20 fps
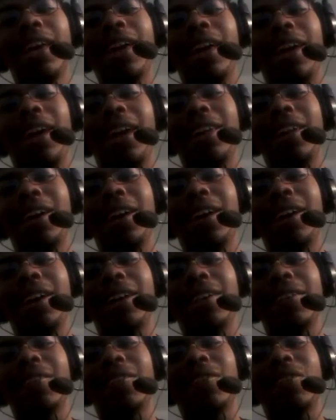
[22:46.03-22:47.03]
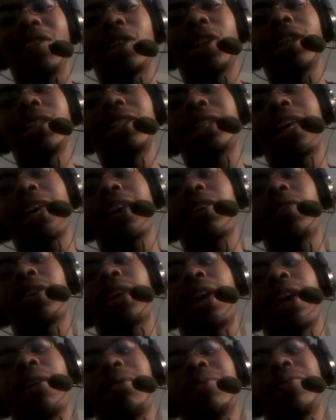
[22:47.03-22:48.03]
and so he's like,
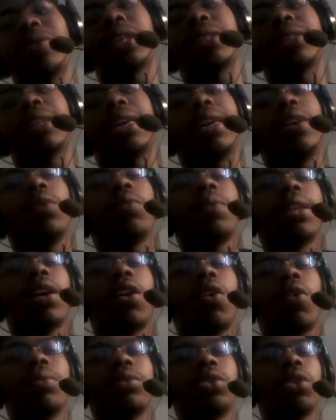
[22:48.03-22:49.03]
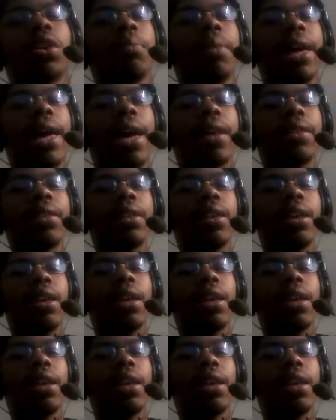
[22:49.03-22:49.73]
okay, and he went home, took a bath.